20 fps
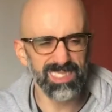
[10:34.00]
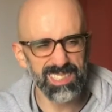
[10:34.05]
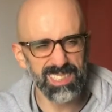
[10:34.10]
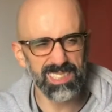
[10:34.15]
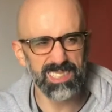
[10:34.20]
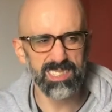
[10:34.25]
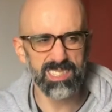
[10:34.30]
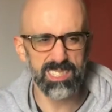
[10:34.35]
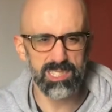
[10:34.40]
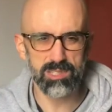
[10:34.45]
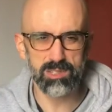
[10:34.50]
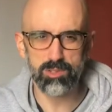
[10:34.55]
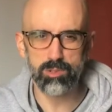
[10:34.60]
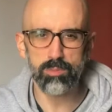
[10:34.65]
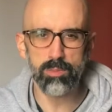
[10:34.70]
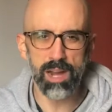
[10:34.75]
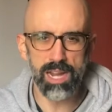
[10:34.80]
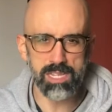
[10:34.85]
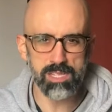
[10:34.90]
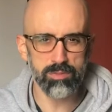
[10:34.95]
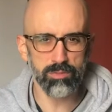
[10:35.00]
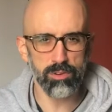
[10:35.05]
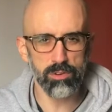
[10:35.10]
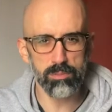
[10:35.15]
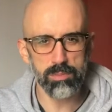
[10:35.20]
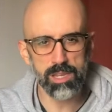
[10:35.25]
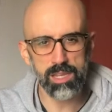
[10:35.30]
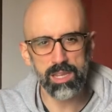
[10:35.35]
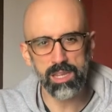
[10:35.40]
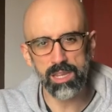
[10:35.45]
it's too much for
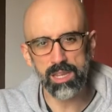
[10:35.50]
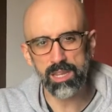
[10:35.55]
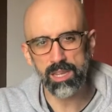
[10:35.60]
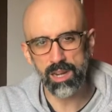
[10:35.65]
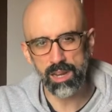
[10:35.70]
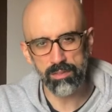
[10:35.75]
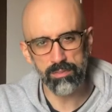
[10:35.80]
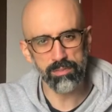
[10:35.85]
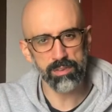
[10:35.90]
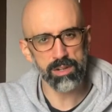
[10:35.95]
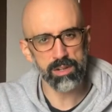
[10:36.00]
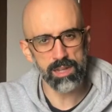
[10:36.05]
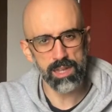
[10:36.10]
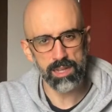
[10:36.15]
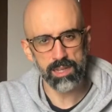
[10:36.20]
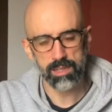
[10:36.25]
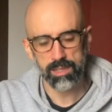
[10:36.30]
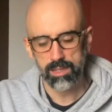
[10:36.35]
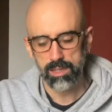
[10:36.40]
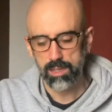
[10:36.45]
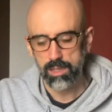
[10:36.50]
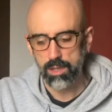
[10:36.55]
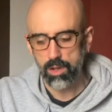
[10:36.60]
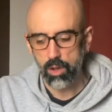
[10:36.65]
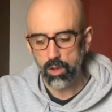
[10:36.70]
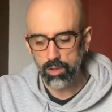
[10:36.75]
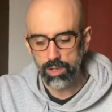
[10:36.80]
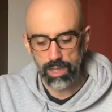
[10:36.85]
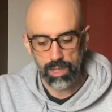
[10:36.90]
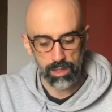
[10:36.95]
me, and I feel like,
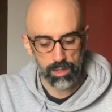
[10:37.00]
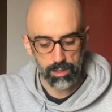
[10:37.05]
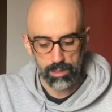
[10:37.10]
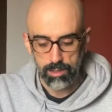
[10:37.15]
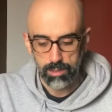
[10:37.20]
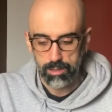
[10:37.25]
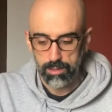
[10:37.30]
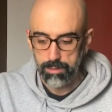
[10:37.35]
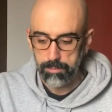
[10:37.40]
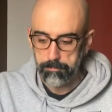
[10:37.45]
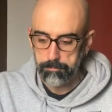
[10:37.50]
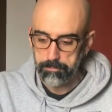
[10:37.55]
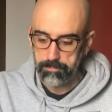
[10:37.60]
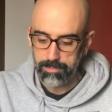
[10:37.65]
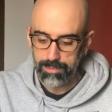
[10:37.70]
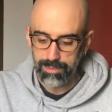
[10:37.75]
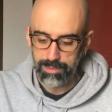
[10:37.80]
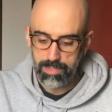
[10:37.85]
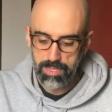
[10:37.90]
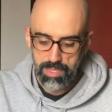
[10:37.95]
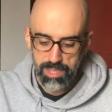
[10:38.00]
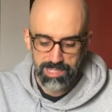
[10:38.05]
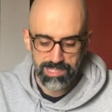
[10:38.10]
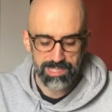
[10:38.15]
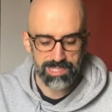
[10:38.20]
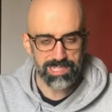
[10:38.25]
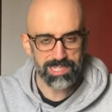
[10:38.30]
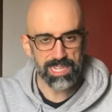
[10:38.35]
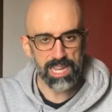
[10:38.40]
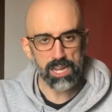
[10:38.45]
okay, this
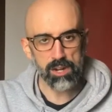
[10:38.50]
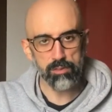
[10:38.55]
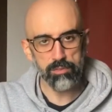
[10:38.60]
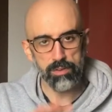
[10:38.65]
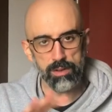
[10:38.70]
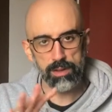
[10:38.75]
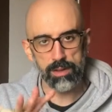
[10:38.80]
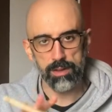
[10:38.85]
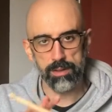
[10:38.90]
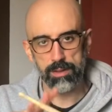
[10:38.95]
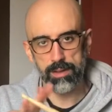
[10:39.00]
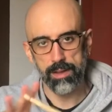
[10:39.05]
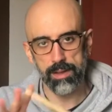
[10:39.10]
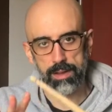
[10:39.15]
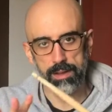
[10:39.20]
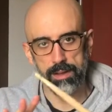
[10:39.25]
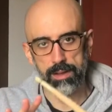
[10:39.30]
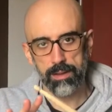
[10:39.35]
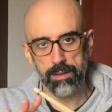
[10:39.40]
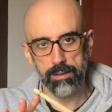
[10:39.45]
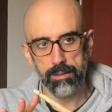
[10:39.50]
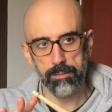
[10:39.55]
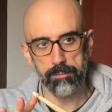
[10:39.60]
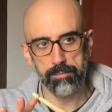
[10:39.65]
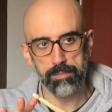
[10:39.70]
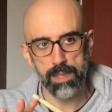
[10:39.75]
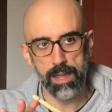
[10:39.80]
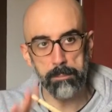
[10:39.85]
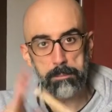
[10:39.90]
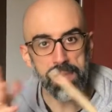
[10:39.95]
is kind of
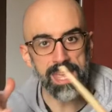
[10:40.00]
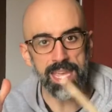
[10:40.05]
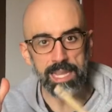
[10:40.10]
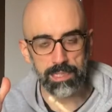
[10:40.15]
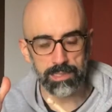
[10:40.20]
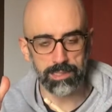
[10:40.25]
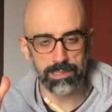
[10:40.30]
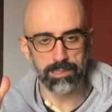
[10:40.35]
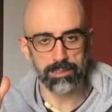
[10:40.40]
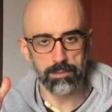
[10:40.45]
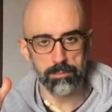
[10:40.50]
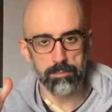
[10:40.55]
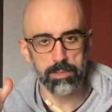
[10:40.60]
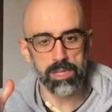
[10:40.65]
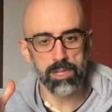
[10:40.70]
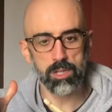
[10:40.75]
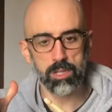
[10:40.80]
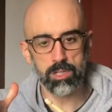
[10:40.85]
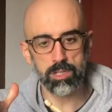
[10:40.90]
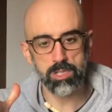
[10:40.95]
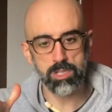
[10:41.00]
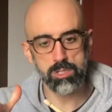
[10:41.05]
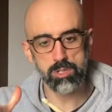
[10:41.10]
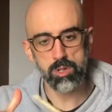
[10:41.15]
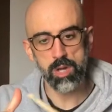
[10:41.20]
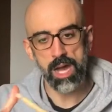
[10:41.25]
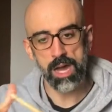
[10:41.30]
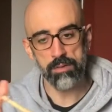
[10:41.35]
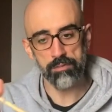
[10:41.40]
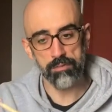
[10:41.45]
a mix, because
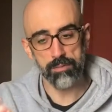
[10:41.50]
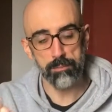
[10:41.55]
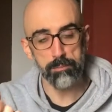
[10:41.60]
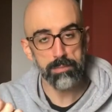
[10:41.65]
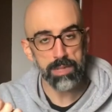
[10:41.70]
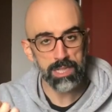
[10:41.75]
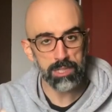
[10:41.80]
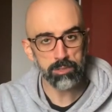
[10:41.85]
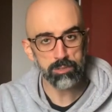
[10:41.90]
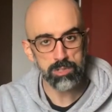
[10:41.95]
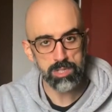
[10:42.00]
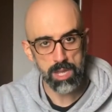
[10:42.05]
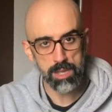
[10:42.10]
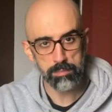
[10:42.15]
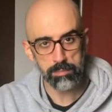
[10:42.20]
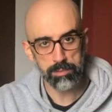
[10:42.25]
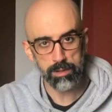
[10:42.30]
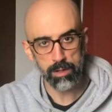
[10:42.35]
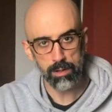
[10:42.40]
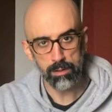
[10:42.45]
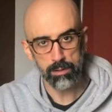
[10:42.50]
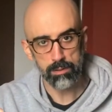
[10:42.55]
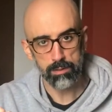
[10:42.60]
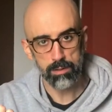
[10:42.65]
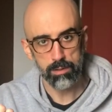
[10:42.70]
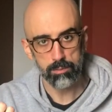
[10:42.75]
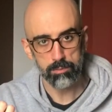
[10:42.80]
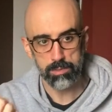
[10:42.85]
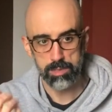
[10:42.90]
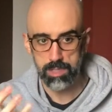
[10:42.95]
you have medium taper,
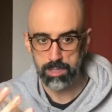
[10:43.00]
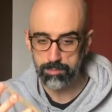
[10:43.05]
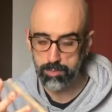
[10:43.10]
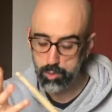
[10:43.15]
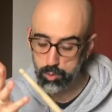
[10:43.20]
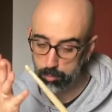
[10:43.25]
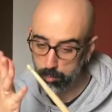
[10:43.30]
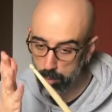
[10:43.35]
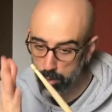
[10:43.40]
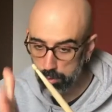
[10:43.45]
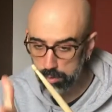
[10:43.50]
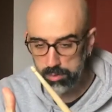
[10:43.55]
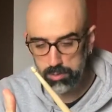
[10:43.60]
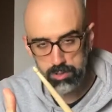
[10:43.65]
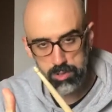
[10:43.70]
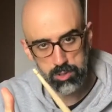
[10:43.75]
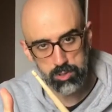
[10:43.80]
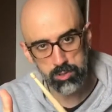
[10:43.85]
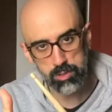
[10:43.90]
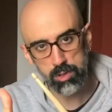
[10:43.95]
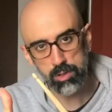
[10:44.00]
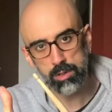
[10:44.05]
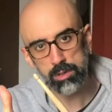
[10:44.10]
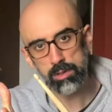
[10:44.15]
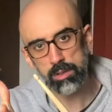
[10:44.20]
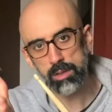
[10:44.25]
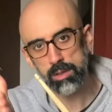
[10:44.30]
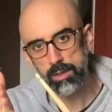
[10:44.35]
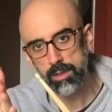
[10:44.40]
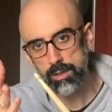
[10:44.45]
it gives you more
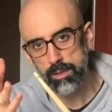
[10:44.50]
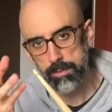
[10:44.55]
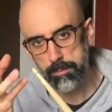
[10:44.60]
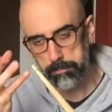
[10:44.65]
control,